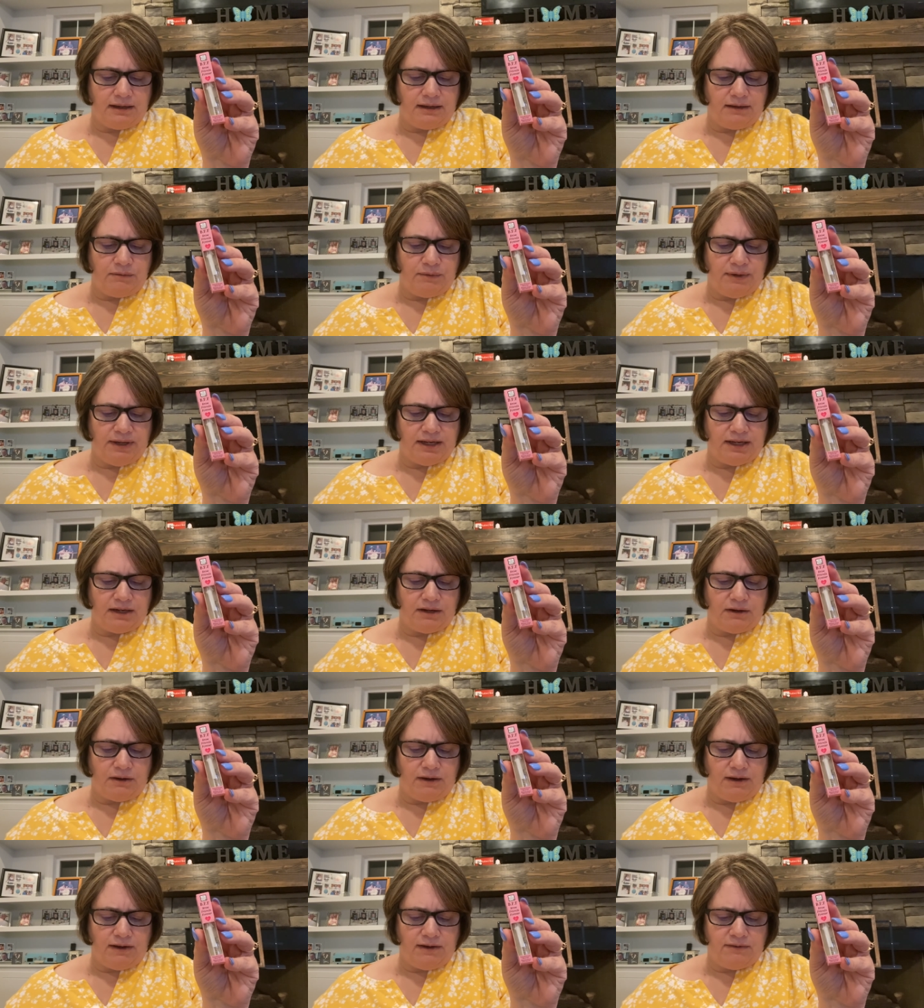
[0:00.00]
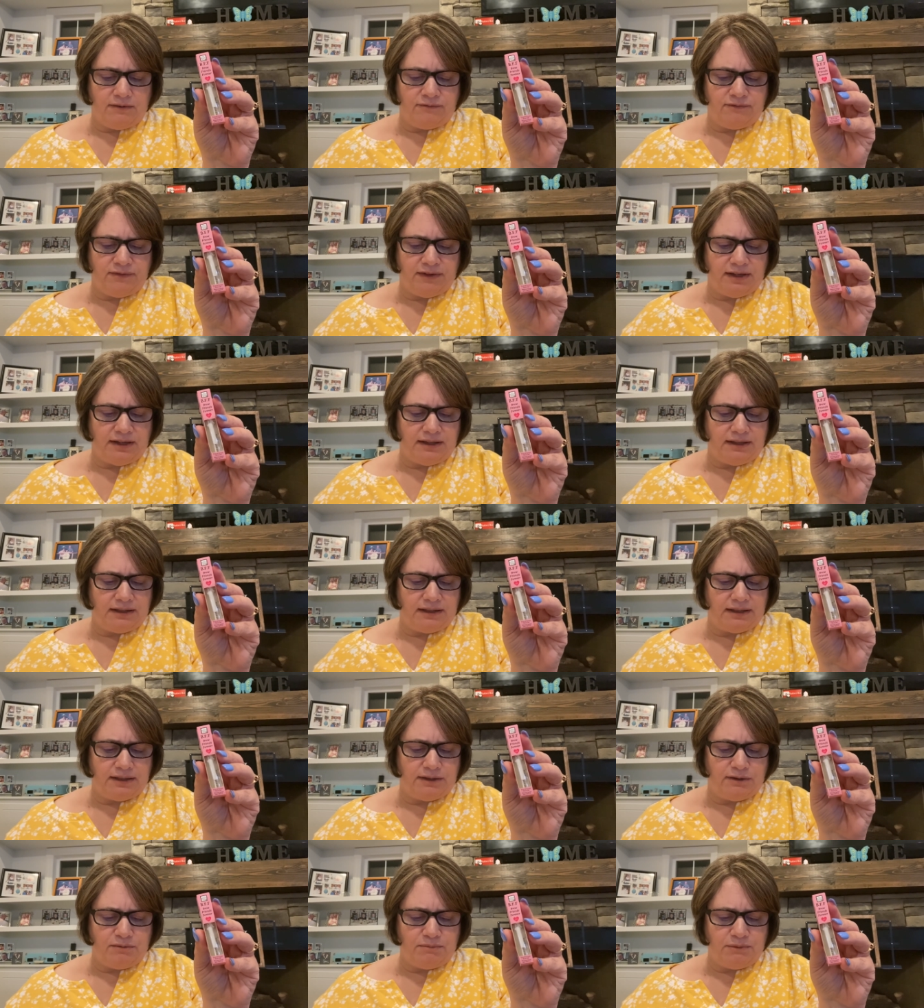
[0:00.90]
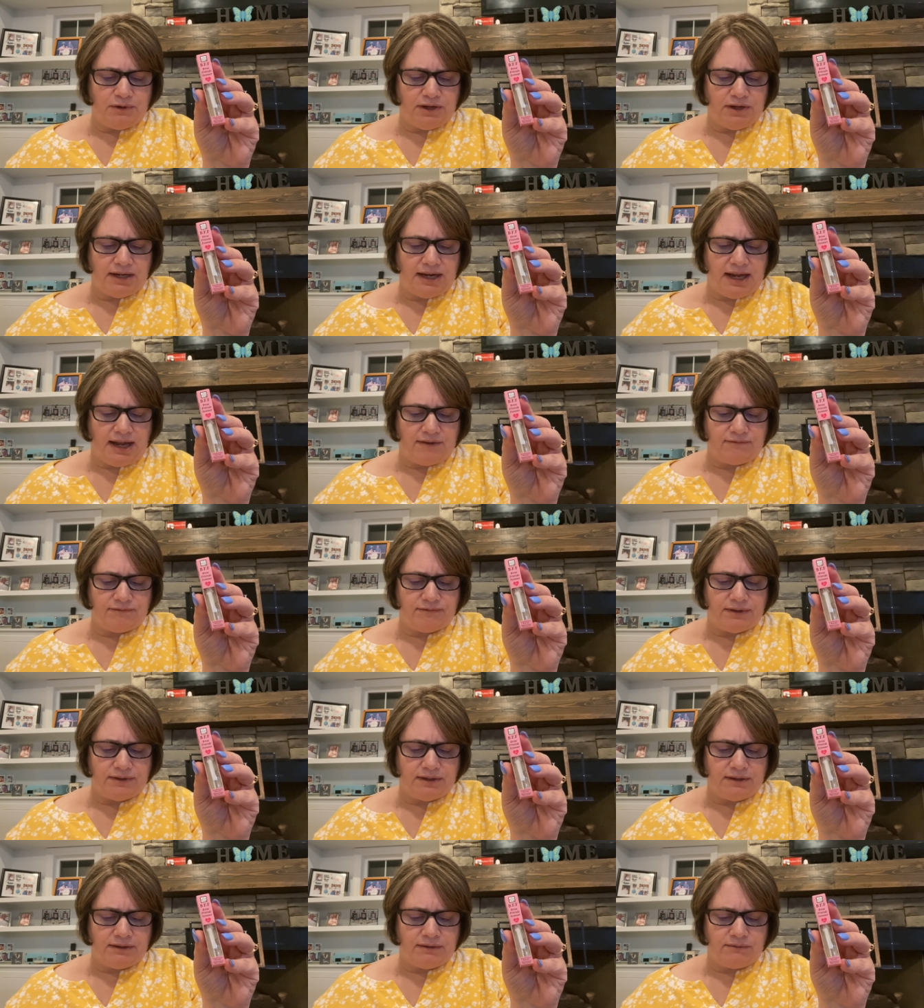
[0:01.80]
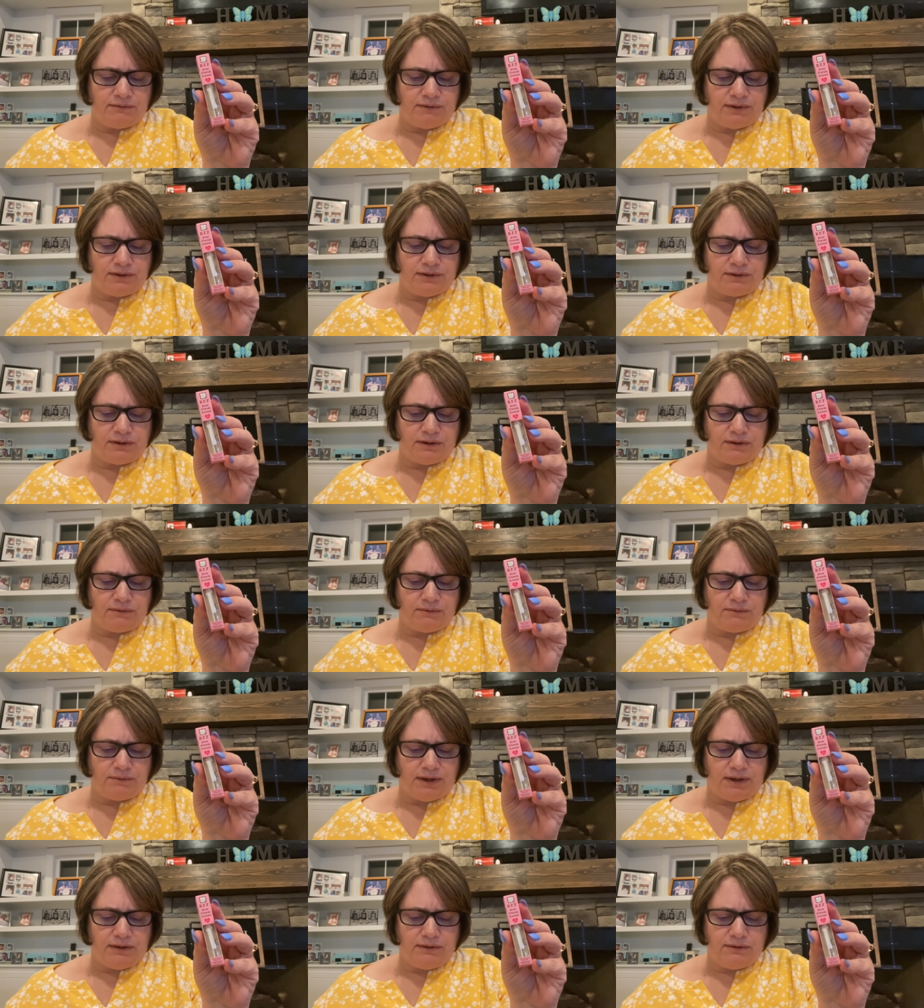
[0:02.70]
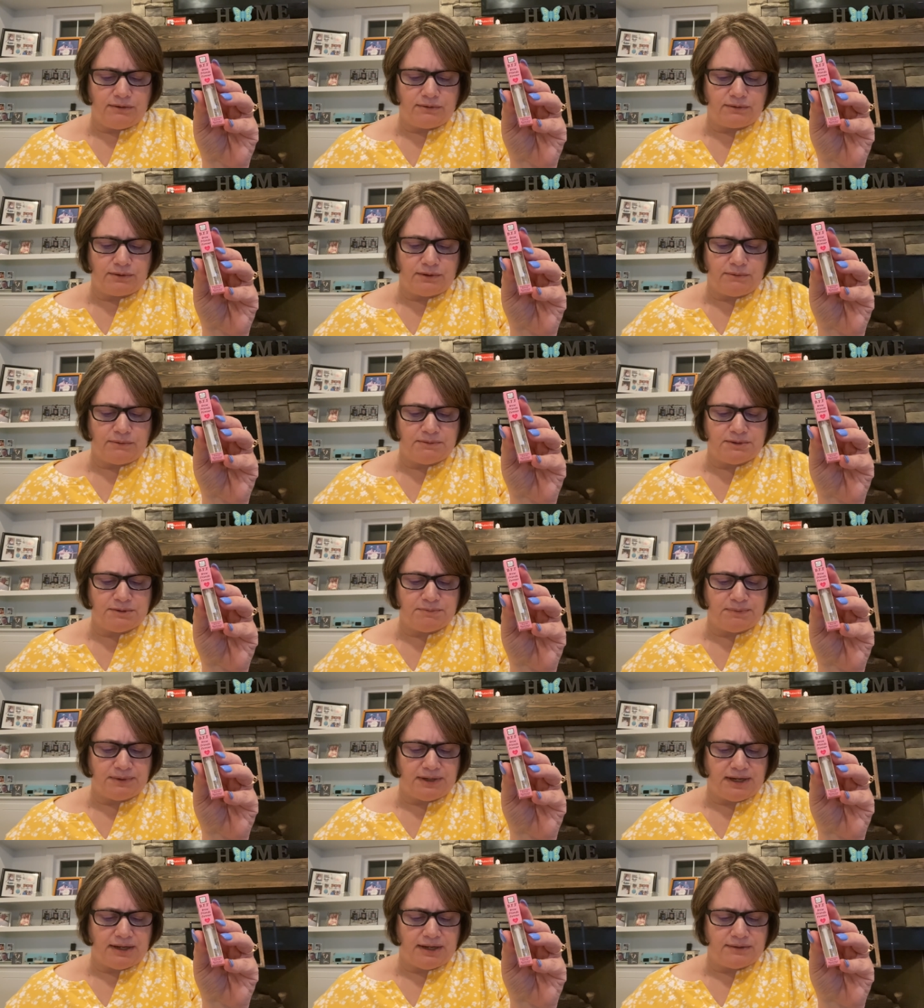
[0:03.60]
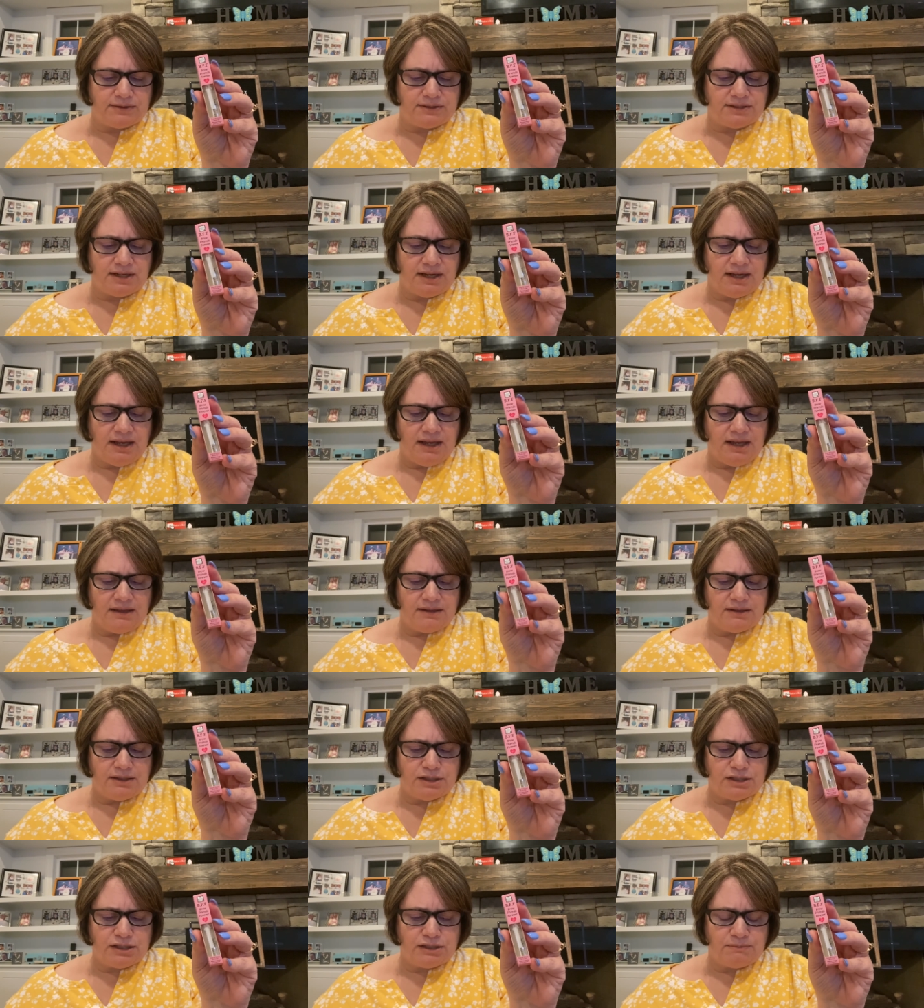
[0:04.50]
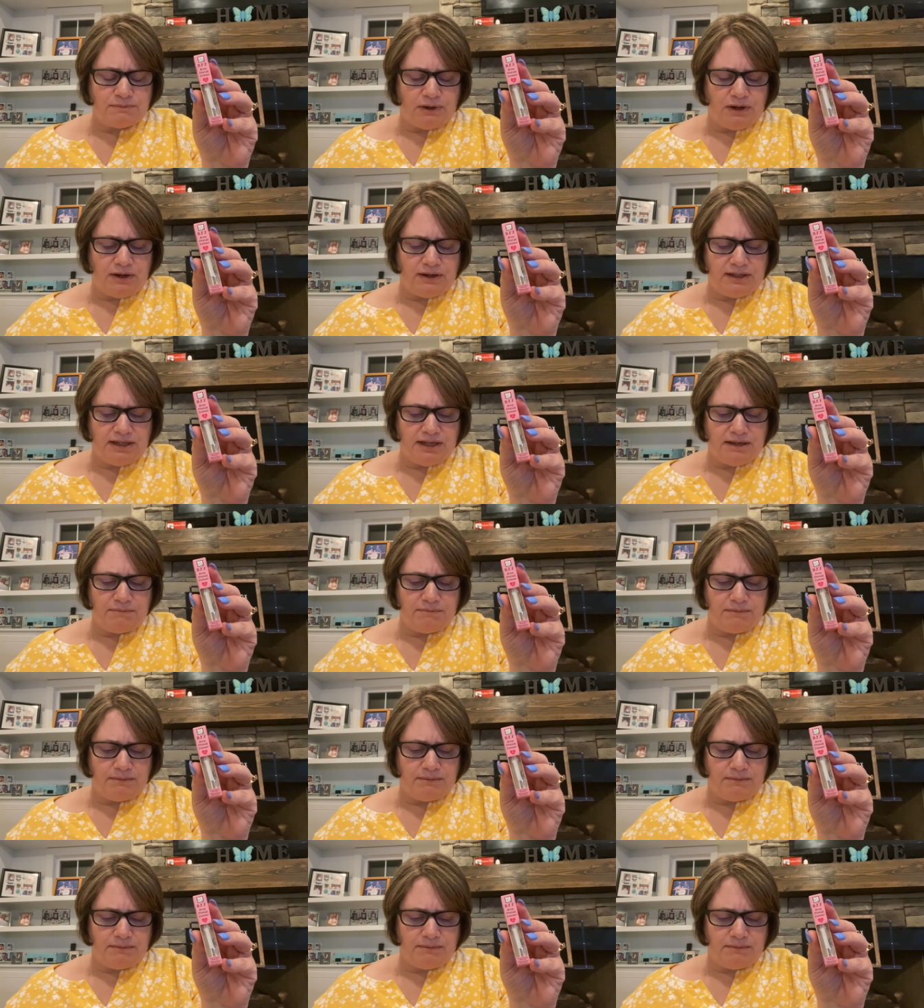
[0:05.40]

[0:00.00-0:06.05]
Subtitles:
can all feel a little more confident with well-groomed brows. The small yet